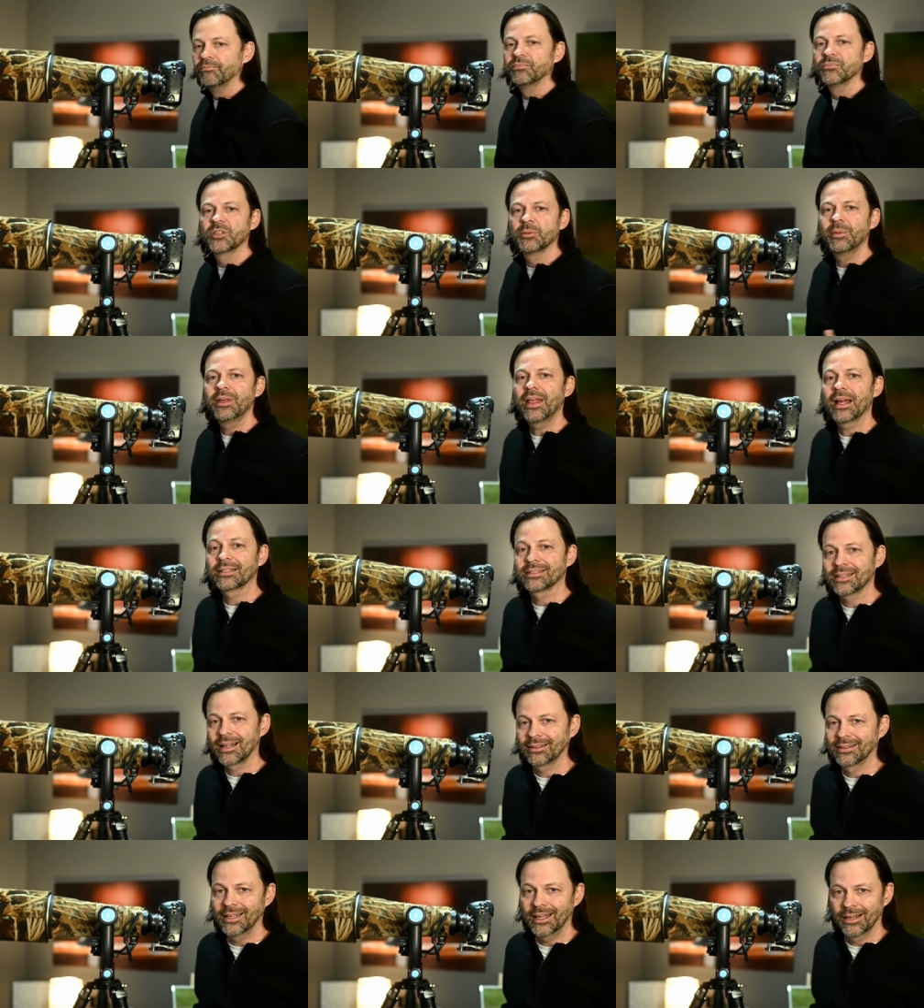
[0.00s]
To me, that's
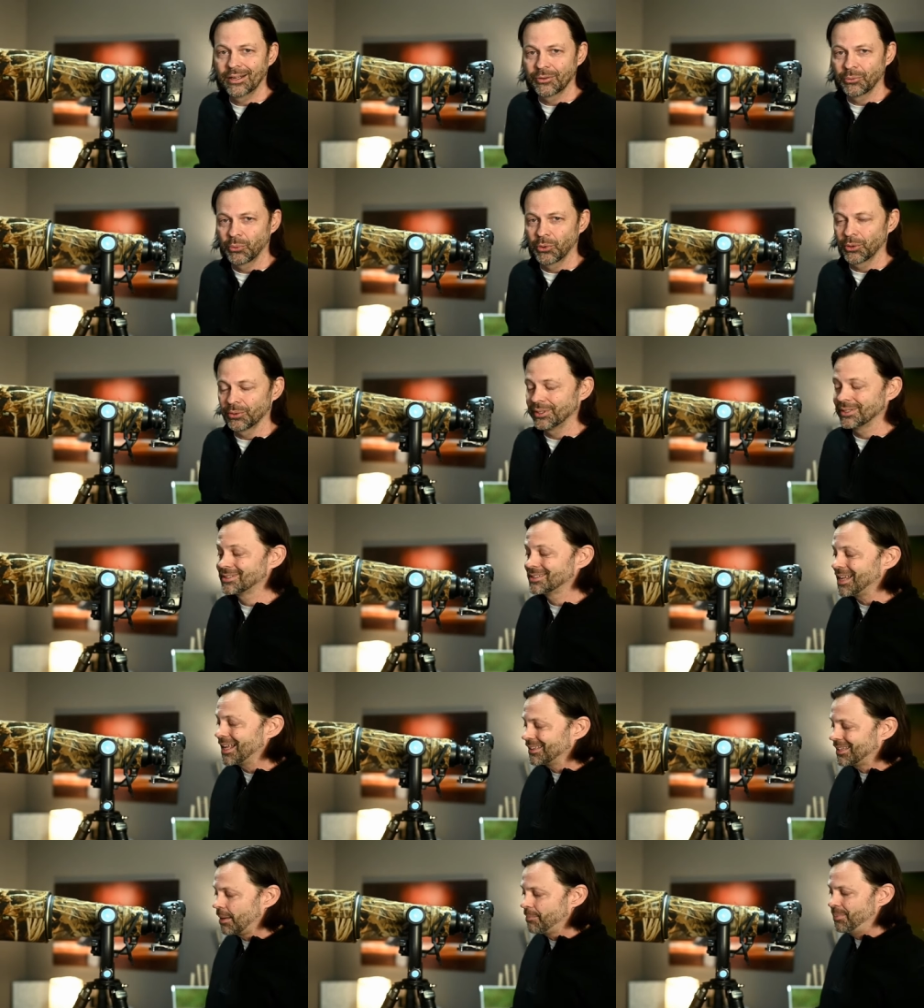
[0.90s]
not the end of the world. It's
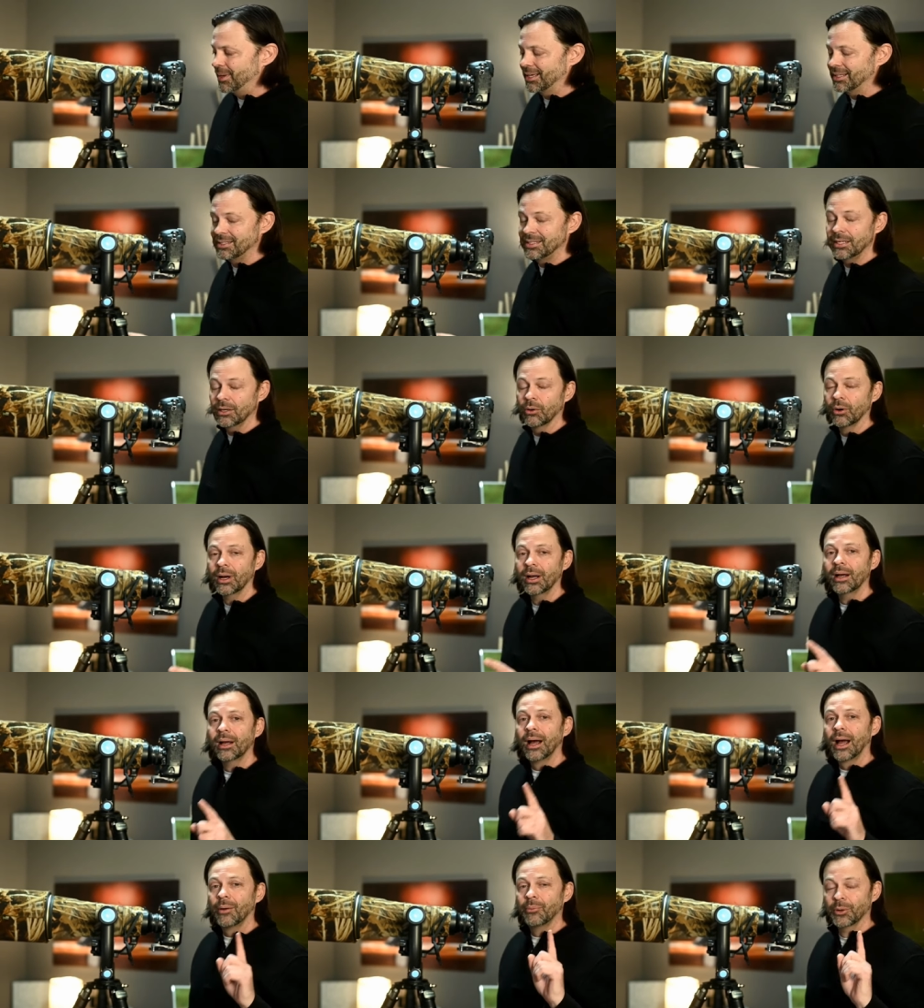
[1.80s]
not that big a deal.
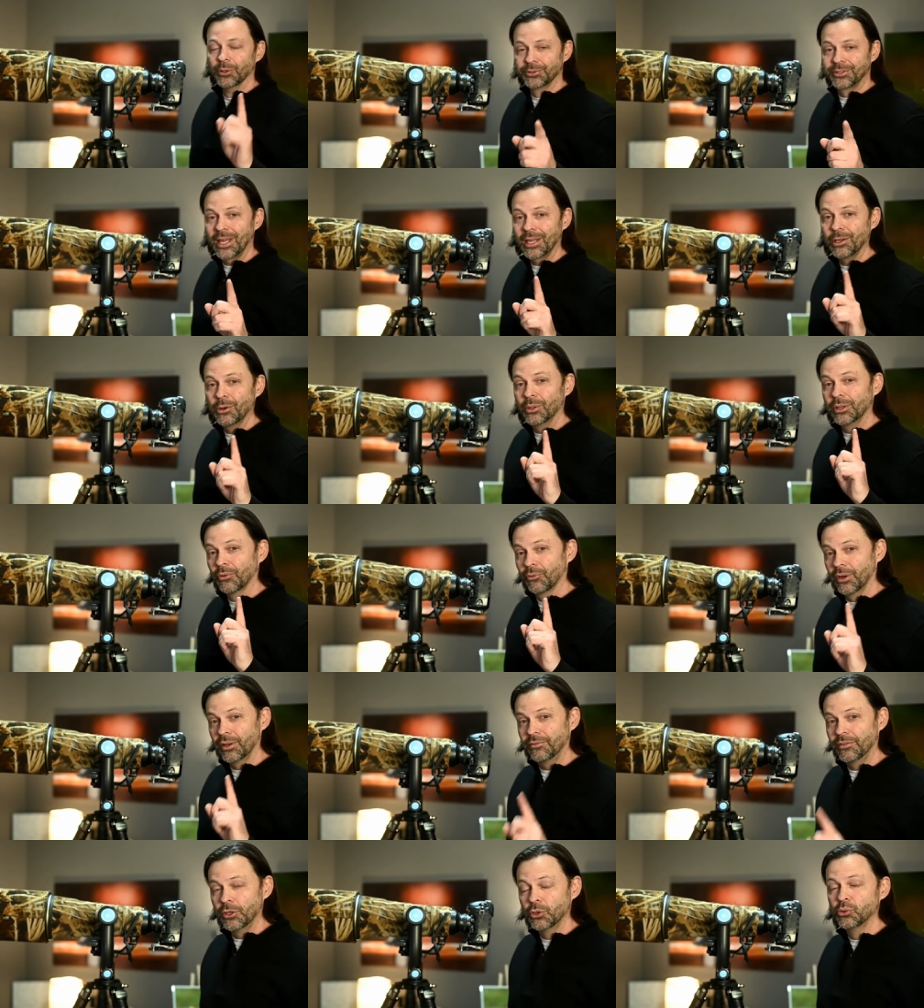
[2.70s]
I will tell you in the
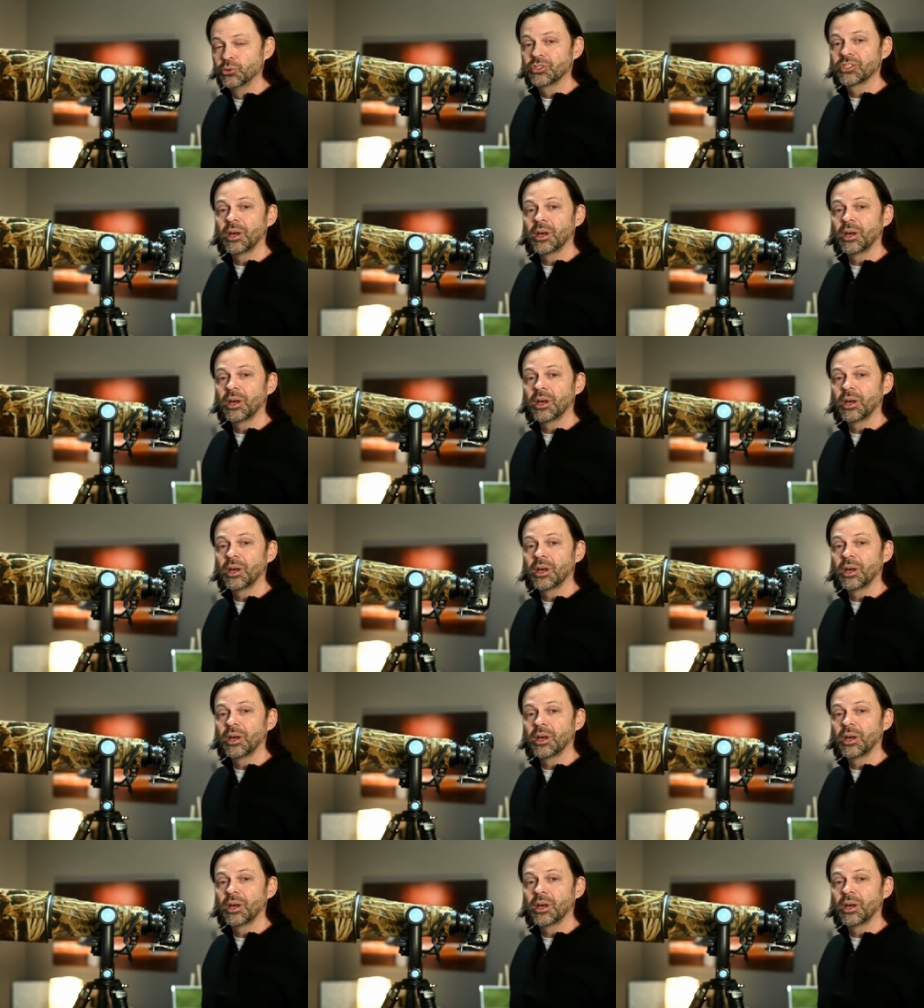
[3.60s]
reviews,